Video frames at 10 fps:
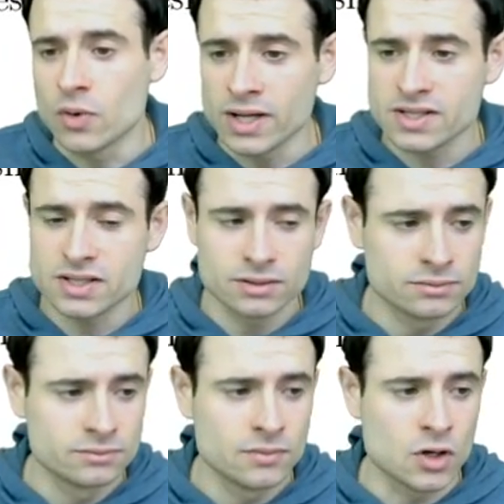US,
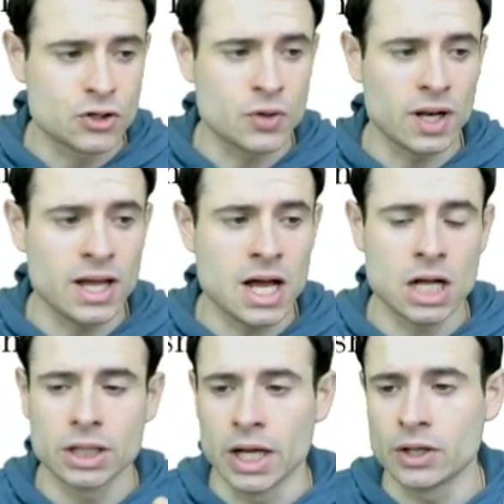
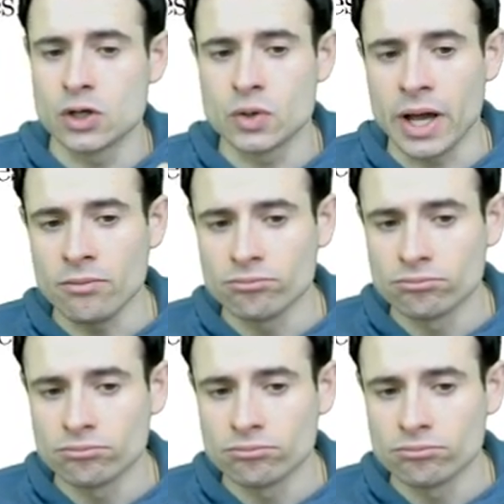Australia, and the UK.